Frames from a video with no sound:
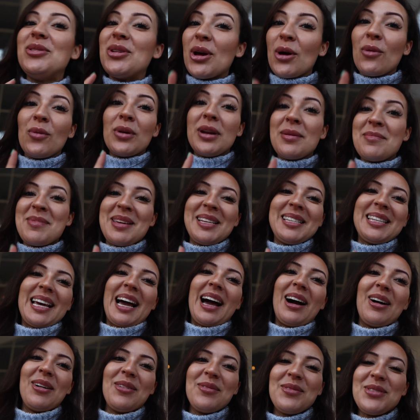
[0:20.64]
don't want to miss
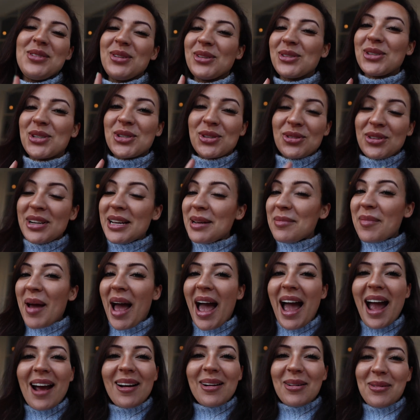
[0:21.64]
out. Your dream
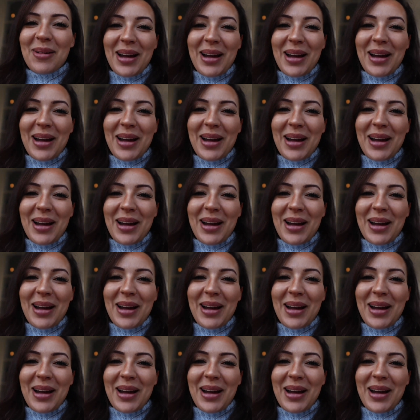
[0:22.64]
hair